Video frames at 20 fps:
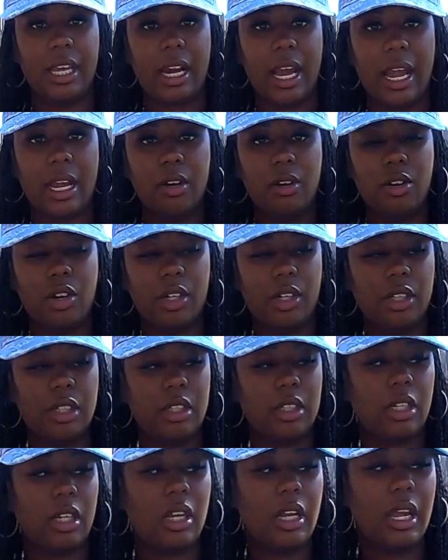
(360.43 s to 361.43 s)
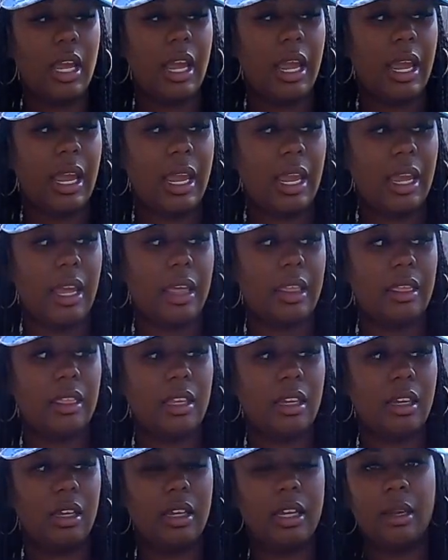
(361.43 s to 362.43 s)
that I ordered. And
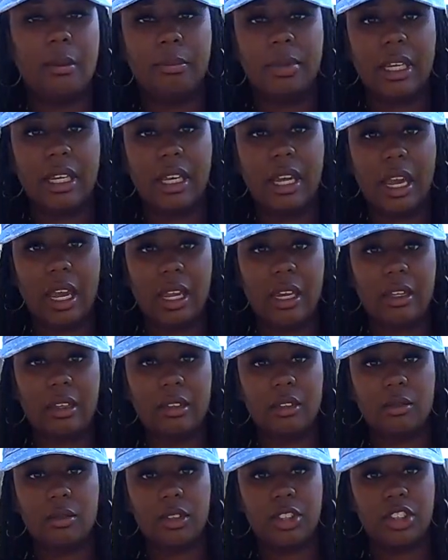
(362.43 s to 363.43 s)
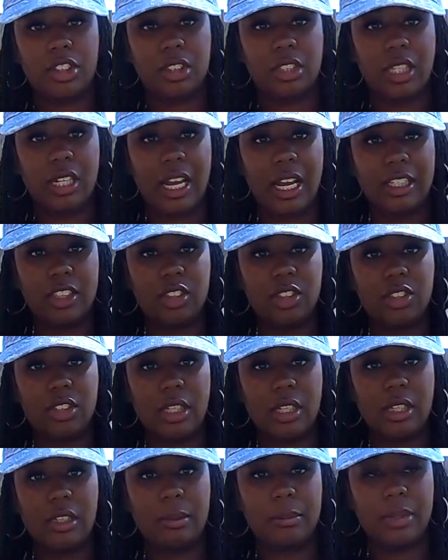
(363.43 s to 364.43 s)
the NPK, which is the
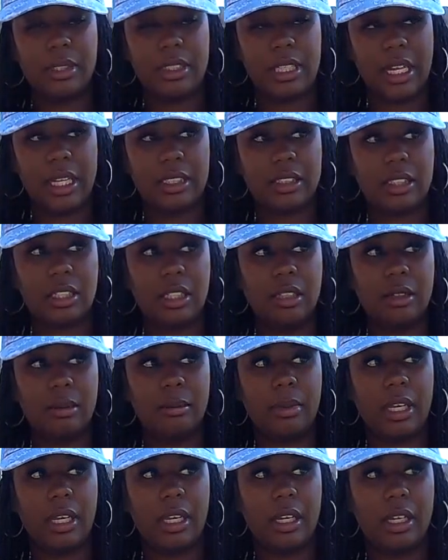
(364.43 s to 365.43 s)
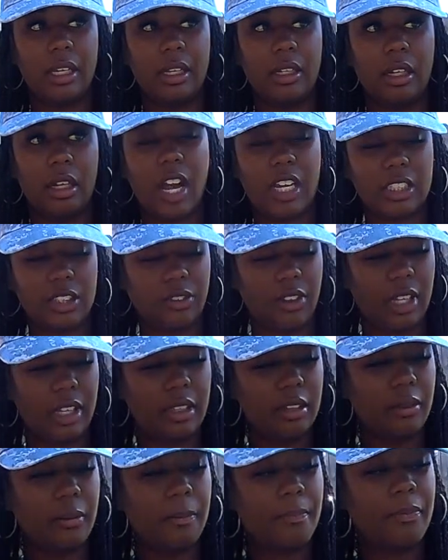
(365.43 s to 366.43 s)
nitrogen, potassium, and
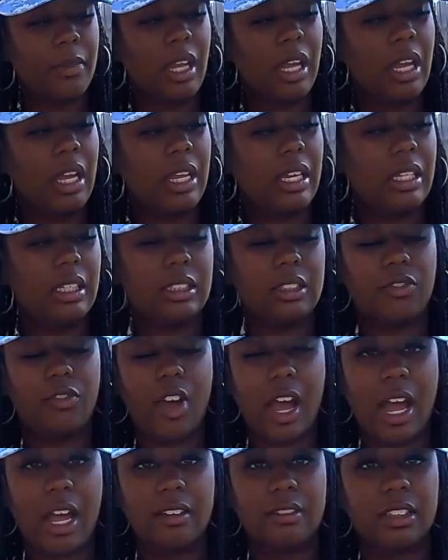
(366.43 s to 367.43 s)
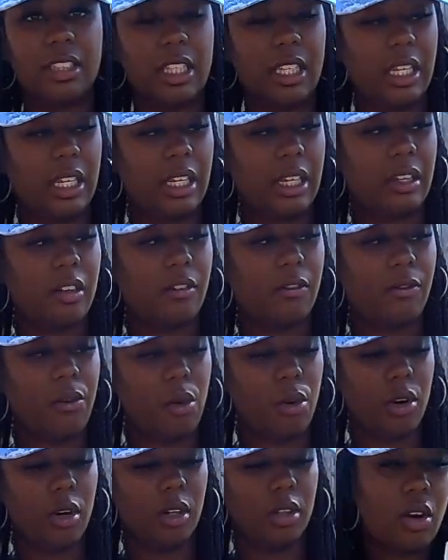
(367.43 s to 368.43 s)
phosphate, is
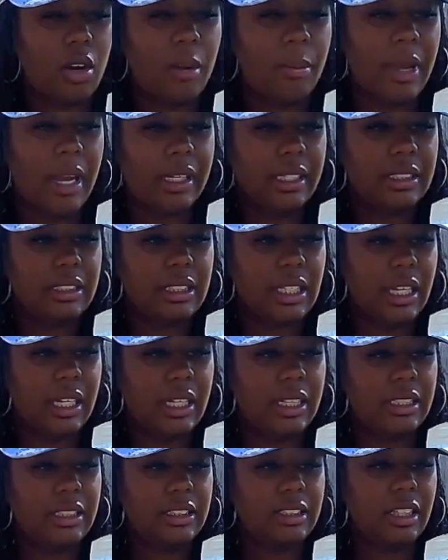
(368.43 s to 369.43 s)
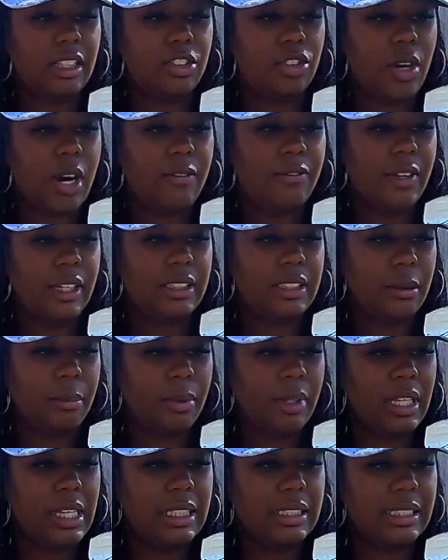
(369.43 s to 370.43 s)
510-4. On the back it says, Trifecta
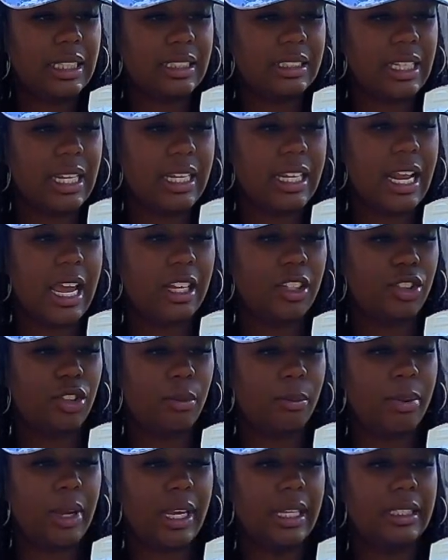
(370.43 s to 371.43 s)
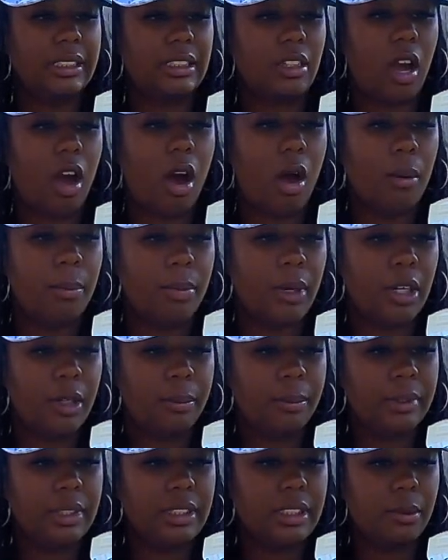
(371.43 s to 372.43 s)
Plus is a natural-based,
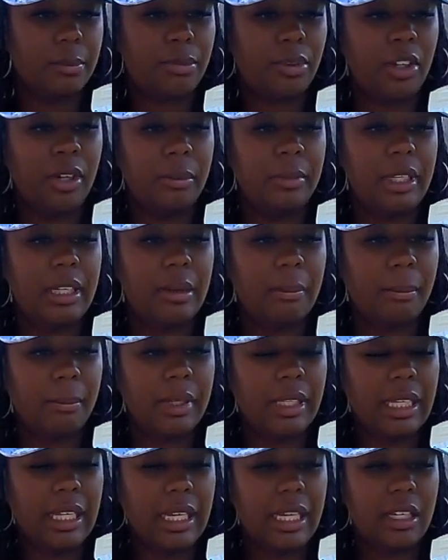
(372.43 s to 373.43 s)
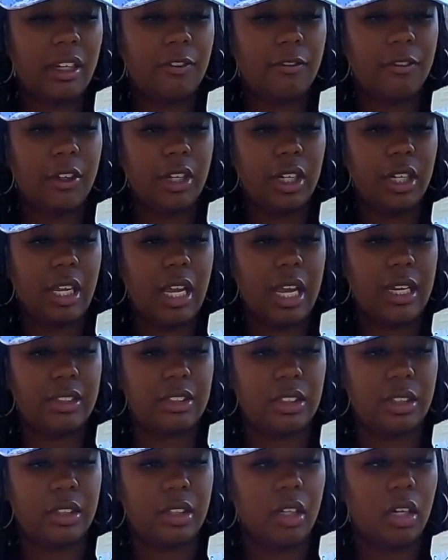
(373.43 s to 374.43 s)
all-purpose, premium blend
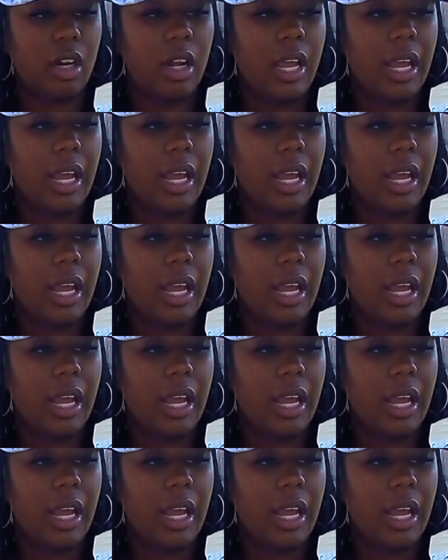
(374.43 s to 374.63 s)
fertilizer,